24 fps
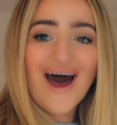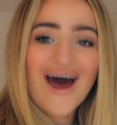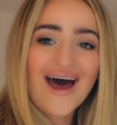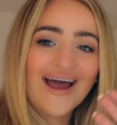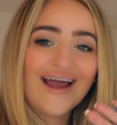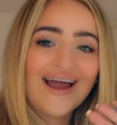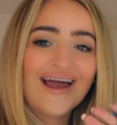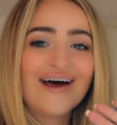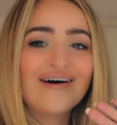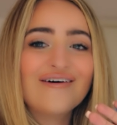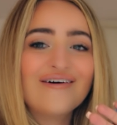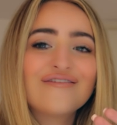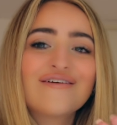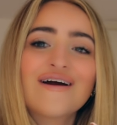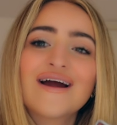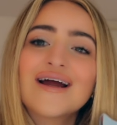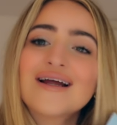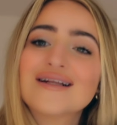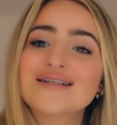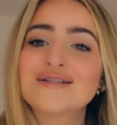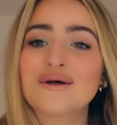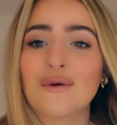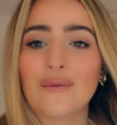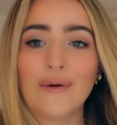Hi
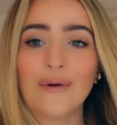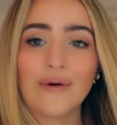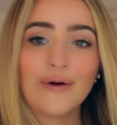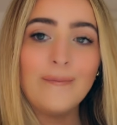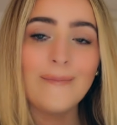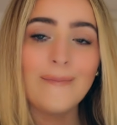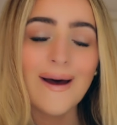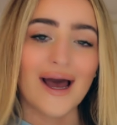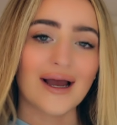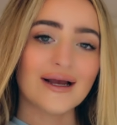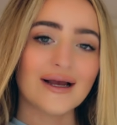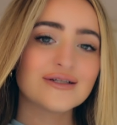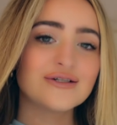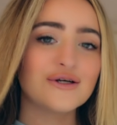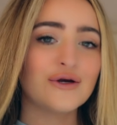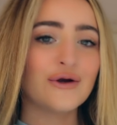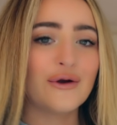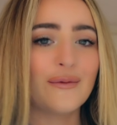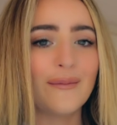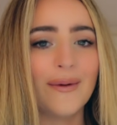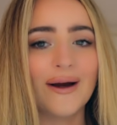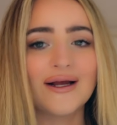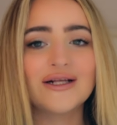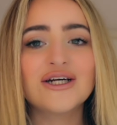girlfriends, welcome back
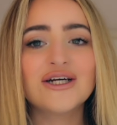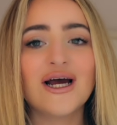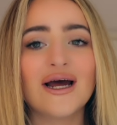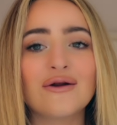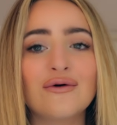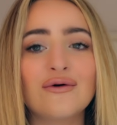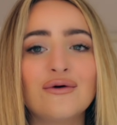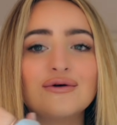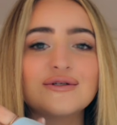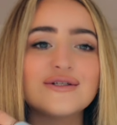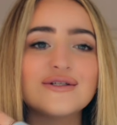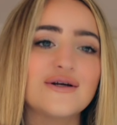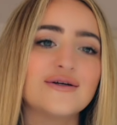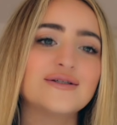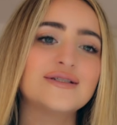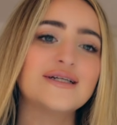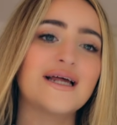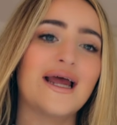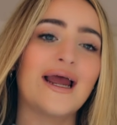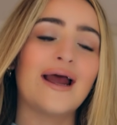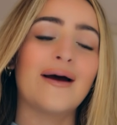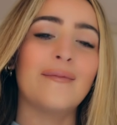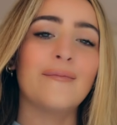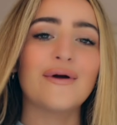to my channel. So
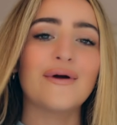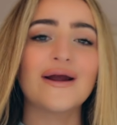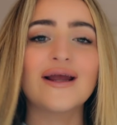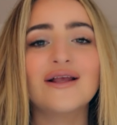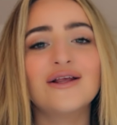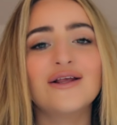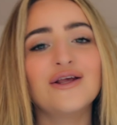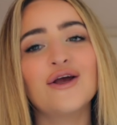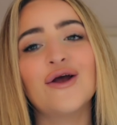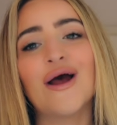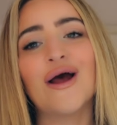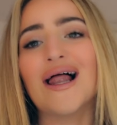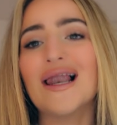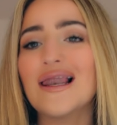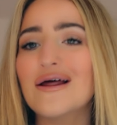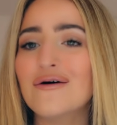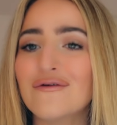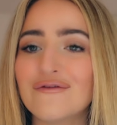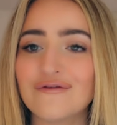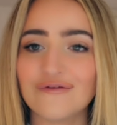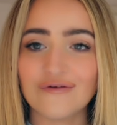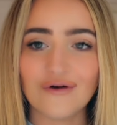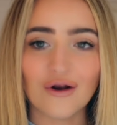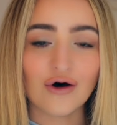today I'm bringing you a
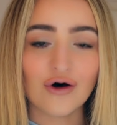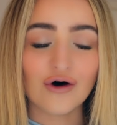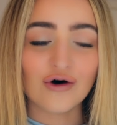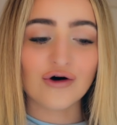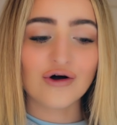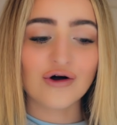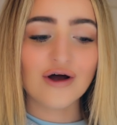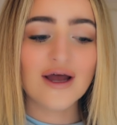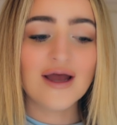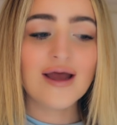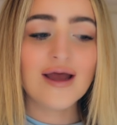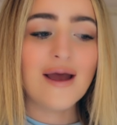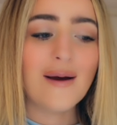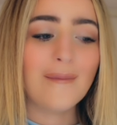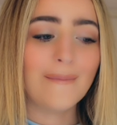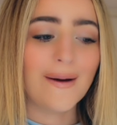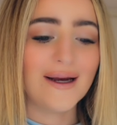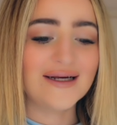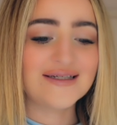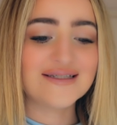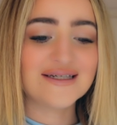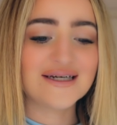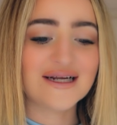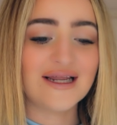little vlog.
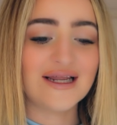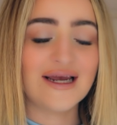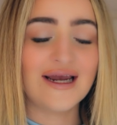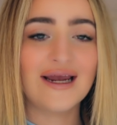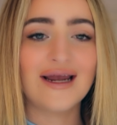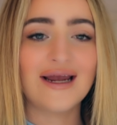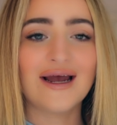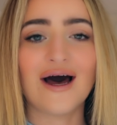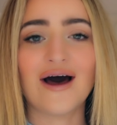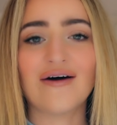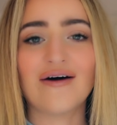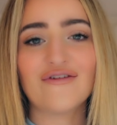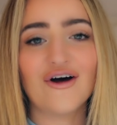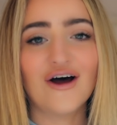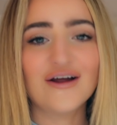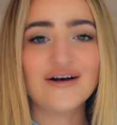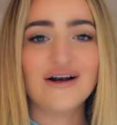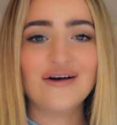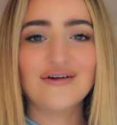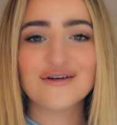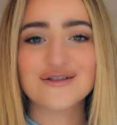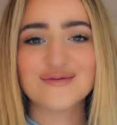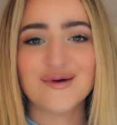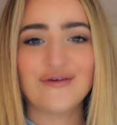Basically, I've kind
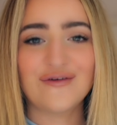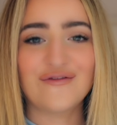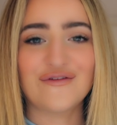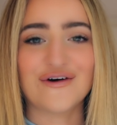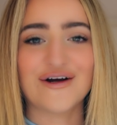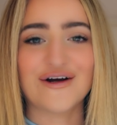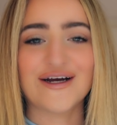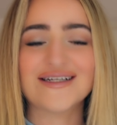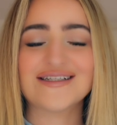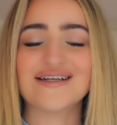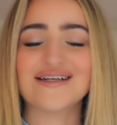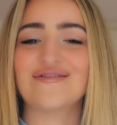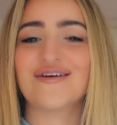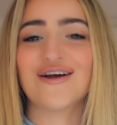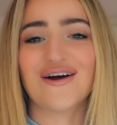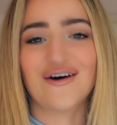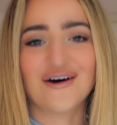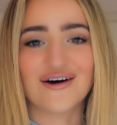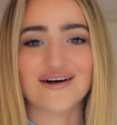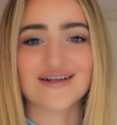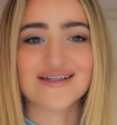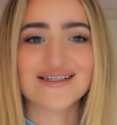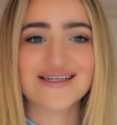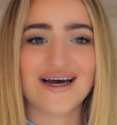of lost my voice, if you
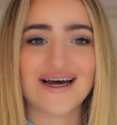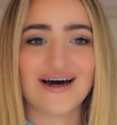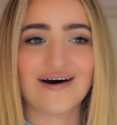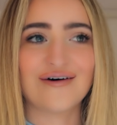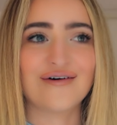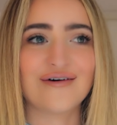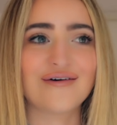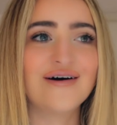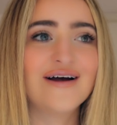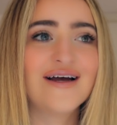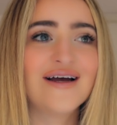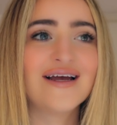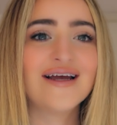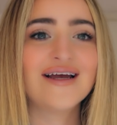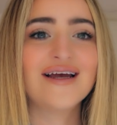can't tell.